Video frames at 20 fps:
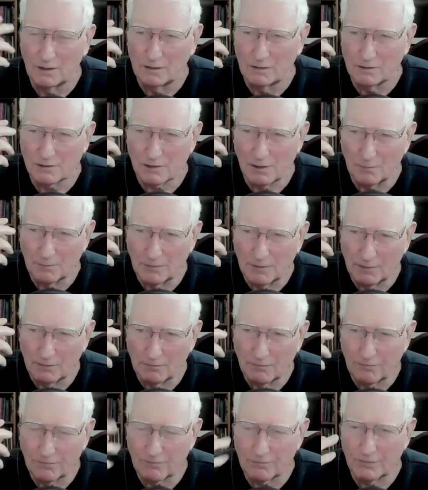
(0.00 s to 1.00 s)
something
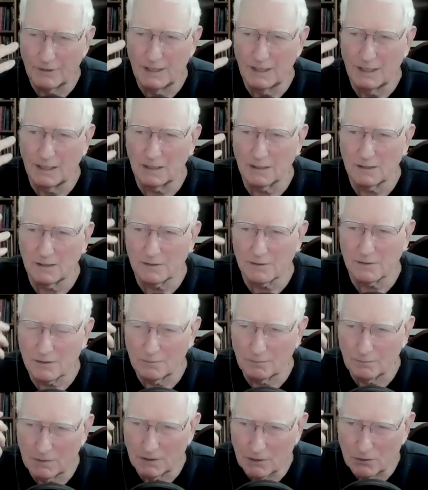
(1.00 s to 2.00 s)
freeing,
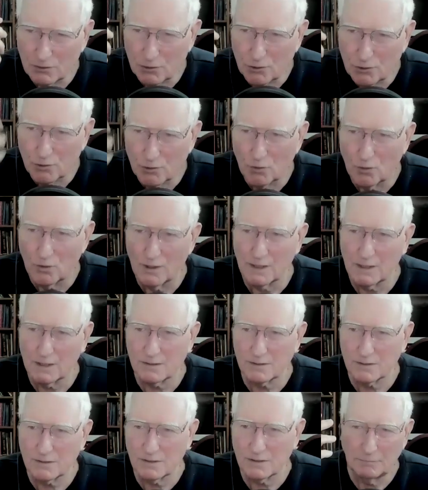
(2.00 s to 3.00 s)
something
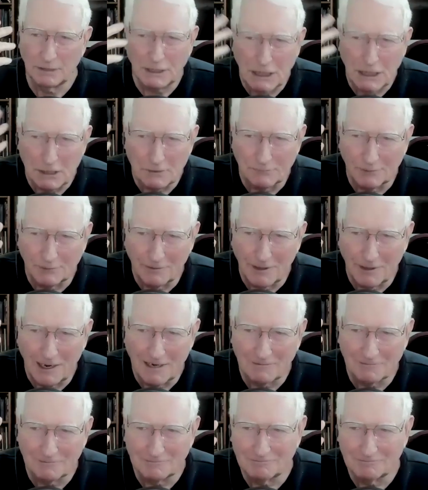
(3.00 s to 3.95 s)
joyous. Be careful of that.